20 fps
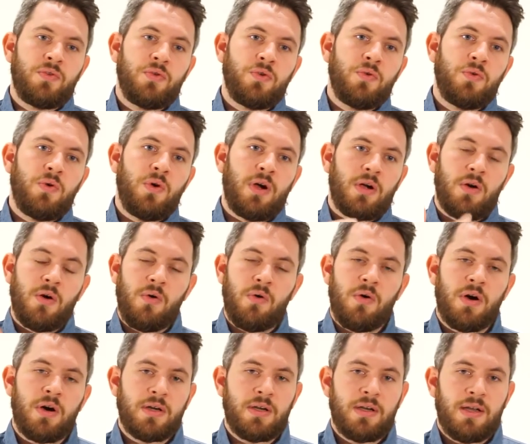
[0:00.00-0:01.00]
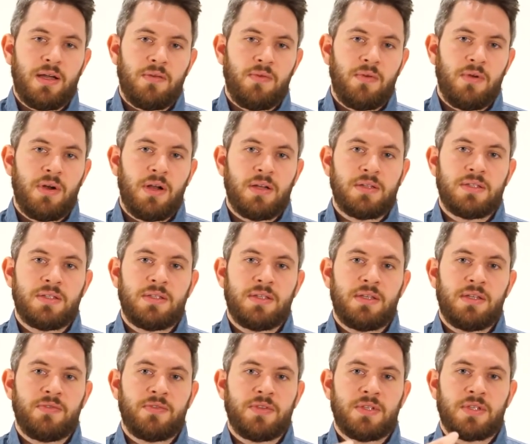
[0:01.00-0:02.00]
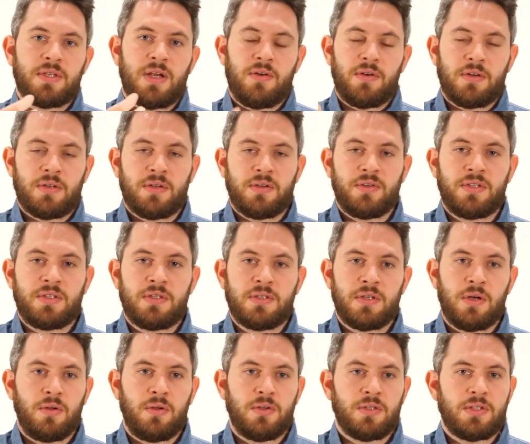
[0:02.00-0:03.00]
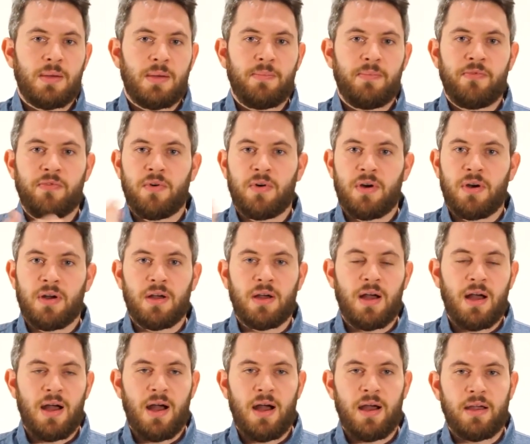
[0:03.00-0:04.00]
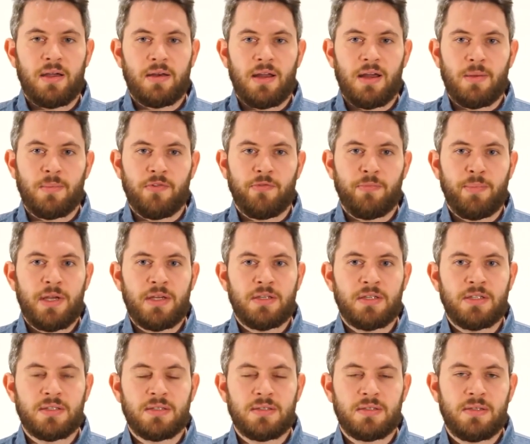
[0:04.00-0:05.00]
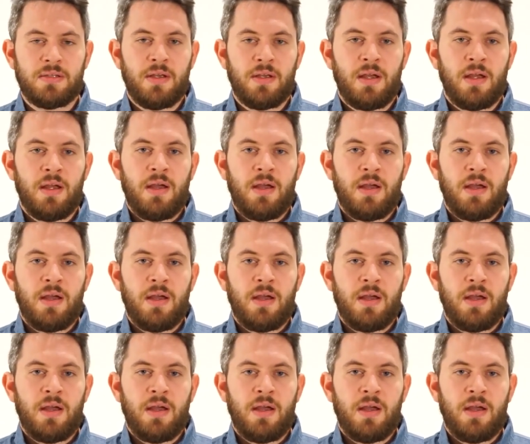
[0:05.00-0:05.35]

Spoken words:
to a cohort level and see if this characteristics holds up for a higher number of patients.